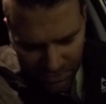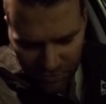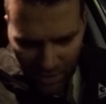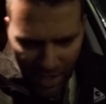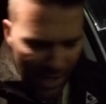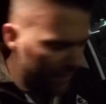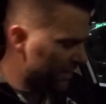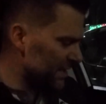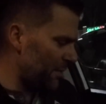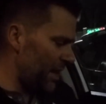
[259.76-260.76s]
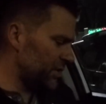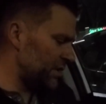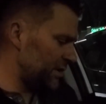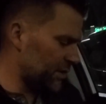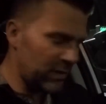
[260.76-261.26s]
to drive. As I
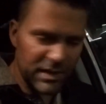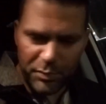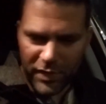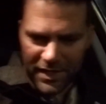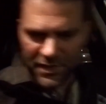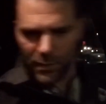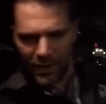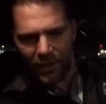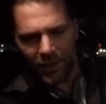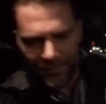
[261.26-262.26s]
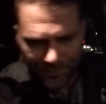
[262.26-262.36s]
mentioned, it's going to Prestwick.